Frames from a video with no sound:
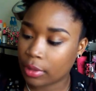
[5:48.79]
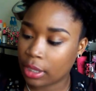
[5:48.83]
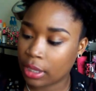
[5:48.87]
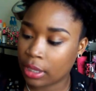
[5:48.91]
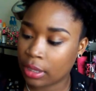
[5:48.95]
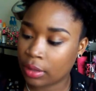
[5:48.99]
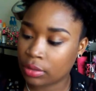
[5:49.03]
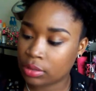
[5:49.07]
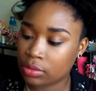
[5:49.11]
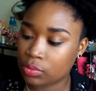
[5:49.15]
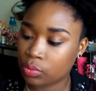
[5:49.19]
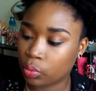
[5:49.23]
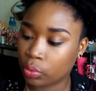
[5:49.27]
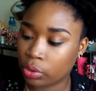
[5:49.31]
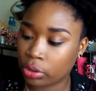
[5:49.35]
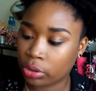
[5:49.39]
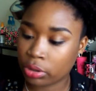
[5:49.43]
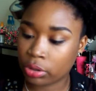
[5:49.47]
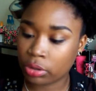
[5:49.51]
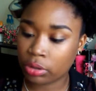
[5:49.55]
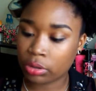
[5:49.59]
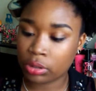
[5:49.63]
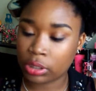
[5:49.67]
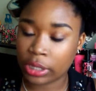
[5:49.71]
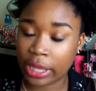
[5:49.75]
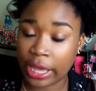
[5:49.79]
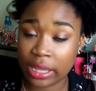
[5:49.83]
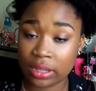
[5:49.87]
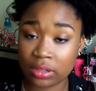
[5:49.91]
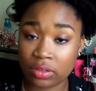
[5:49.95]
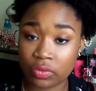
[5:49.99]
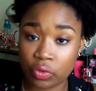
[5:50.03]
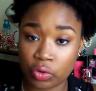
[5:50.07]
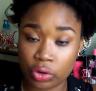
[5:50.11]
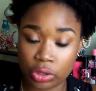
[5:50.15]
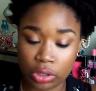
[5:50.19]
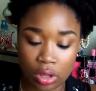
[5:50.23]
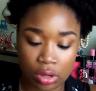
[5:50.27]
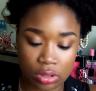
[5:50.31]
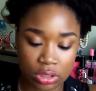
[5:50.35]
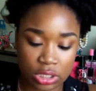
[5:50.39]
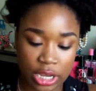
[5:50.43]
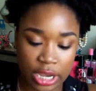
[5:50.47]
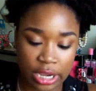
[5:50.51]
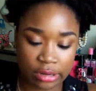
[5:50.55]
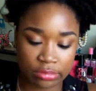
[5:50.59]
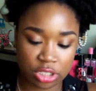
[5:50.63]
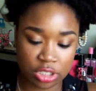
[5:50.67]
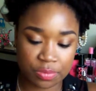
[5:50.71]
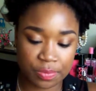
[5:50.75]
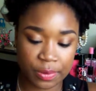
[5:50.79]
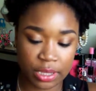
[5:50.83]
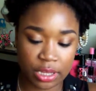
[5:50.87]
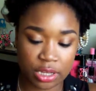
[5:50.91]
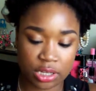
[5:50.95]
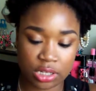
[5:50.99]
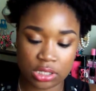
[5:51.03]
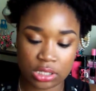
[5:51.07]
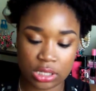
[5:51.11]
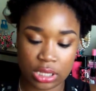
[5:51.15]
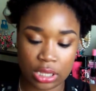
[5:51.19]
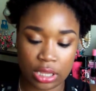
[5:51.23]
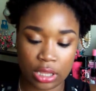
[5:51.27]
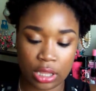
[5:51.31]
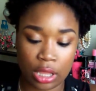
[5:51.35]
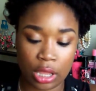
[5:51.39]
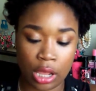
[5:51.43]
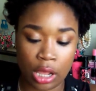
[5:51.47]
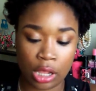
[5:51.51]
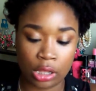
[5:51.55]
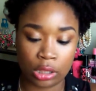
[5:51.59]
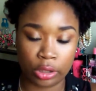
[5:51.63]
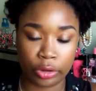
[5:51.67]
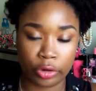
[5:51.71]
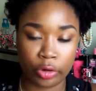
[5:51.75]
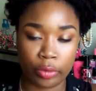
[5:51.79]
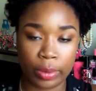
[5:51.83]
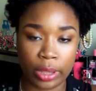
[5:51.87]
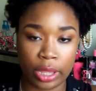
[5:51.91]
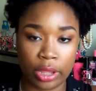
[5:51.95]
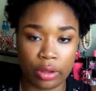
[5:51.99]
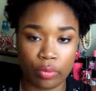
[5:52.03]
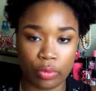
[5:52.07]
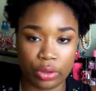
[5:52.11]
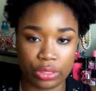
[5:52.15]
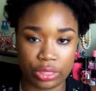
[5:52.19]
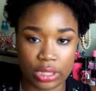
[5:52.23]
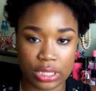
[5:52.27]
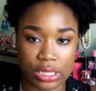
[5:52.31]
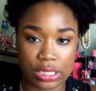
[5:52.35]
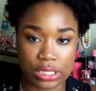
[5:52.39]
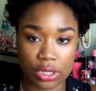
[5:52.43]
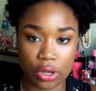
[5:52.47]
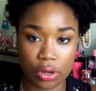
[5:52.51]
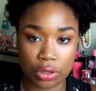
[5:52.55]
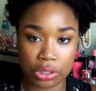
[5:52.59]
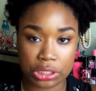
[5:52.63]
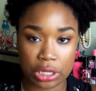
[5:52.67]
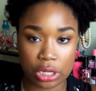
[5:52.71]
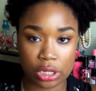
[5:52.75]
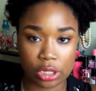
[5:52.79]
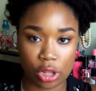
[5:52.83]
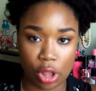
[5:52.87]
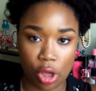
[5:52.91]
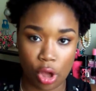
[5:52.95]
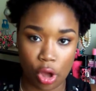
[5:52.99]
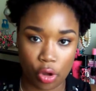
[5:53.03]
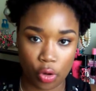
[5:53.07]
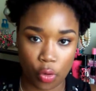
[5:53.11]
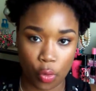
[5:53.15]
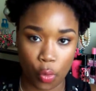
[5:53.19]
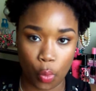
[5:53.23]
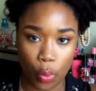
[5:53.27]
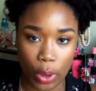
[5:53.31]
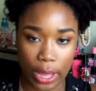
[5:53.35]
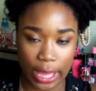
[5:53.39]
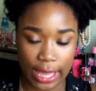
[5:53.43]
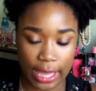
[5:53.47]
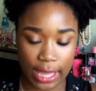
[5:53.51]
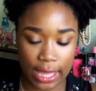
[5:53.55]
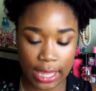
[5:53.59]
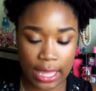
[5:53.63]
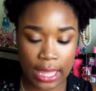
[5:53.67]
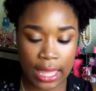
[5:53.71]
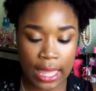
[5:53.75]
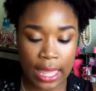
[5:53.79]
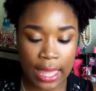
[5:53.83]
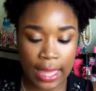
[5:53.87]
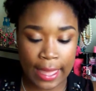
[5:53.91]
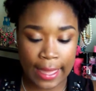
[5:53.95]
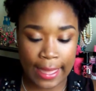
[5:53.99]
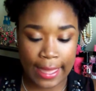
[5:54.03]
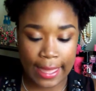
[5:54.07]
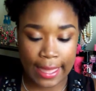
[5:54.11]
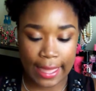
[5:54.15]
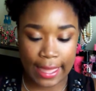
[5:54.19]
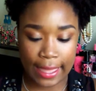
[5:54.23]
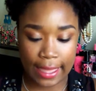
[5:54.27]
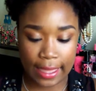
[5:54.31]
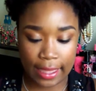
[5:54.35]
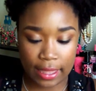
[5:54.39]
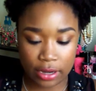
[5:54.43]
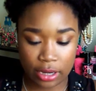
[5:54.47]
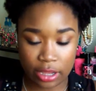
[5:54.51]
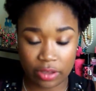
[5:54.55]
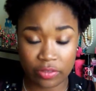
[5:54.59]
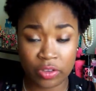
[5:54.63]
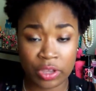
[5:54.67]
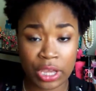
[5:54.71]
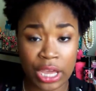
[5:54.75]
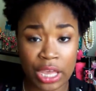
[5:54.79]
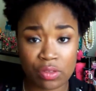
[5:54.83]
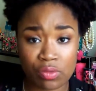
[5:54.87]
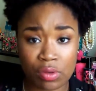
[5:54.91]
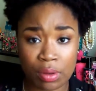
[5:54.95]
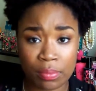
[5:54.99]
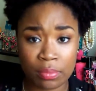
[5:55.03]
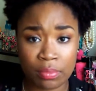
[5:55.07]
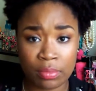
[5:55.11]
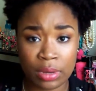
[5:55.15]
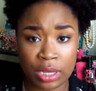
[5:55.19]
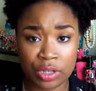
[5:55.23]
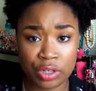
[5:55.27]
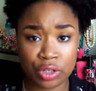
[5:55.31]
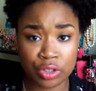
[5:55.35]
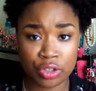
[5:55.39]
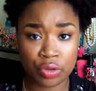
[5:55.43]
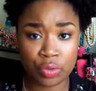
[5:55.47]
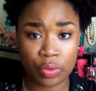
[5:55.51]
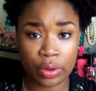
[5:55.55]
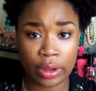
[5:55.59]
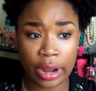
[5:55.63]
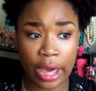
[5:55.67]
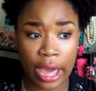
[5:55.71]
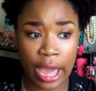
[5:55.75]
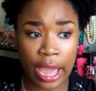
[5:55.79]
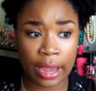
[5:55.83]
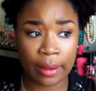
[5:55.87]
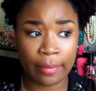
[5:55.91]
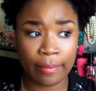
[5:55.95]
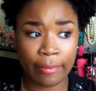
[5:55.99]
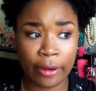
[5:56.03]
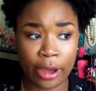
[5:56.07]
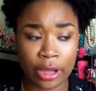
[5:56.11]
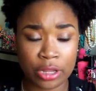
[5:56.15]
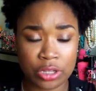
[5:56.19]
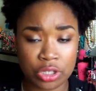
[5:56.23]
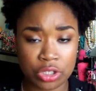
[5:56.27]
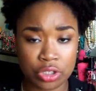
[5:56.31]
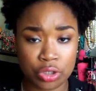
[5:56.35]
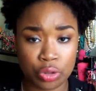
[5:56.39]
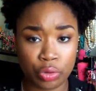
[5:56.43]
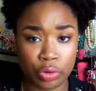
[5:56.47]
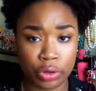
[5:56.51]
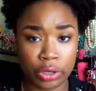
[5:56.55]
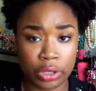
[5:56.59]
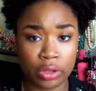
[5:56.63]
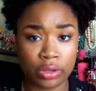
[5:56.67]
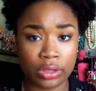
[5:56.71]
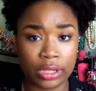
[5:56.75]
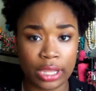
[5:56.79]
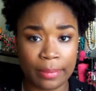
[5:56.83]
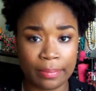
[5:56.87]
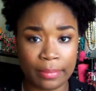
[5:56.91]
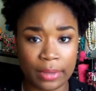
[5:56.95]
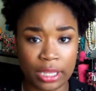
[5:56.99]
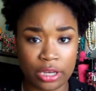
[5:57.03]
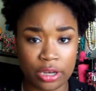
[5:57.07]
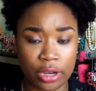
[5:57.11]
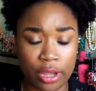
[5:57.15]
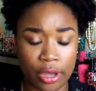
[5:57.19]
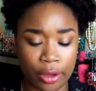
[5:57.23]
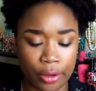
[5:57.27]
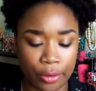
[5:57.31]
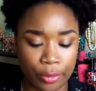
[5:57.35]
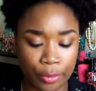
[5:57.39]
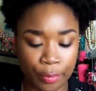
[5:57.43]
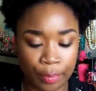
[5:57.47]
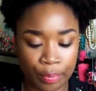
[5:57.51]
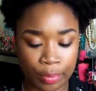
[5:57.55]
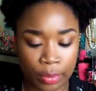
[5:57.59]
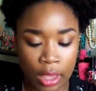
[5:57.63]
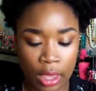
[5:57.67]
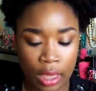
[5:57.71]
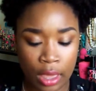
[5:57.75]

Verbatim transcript: It will last for a long time just because a little bit with this goes a long way. And if you guys want me to do an eyebrow tutorial, let me know.